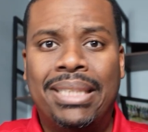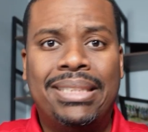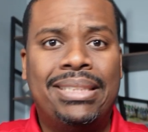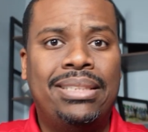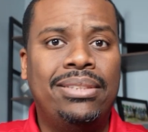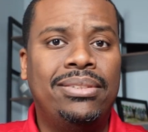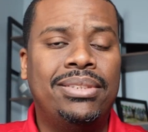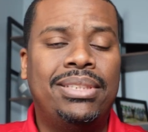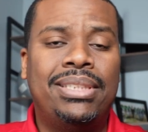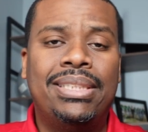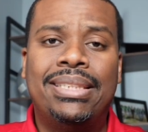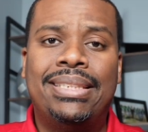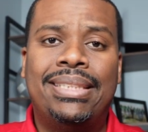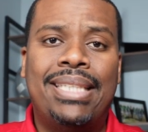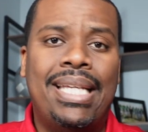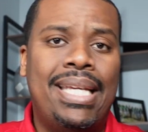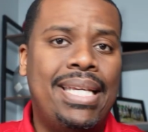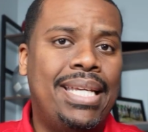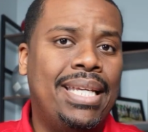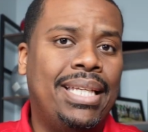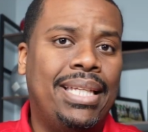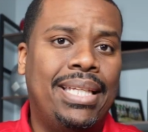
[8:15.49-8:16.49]
I still to this
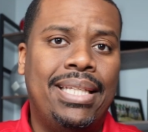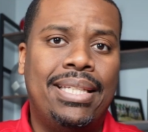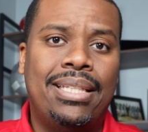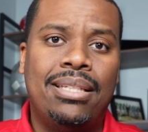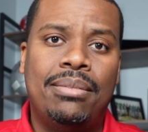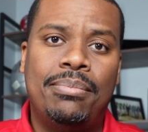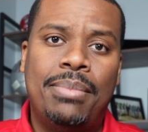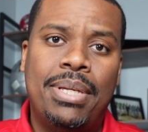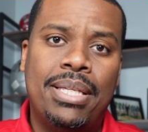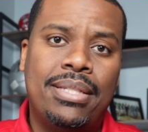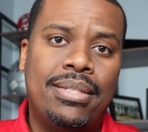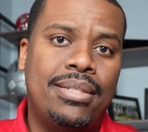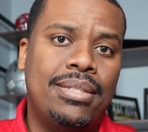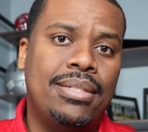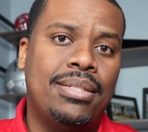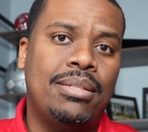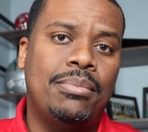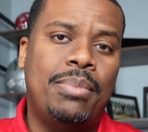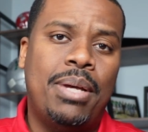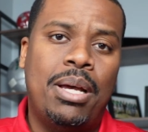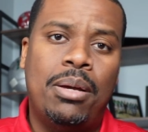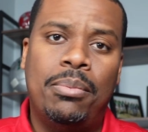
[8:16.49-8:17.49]
day get LinkedIn
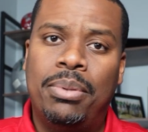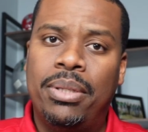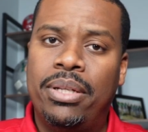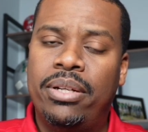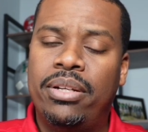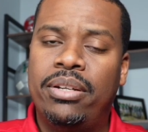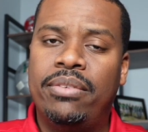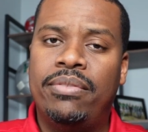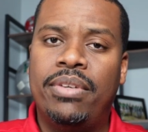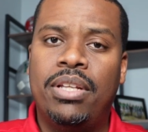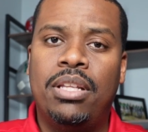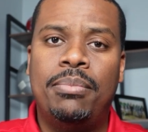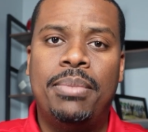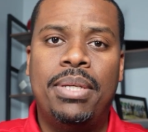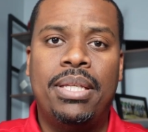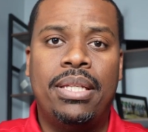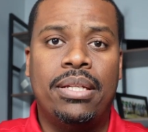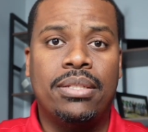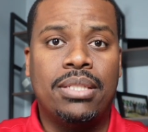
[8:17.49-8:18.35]
messages about player development.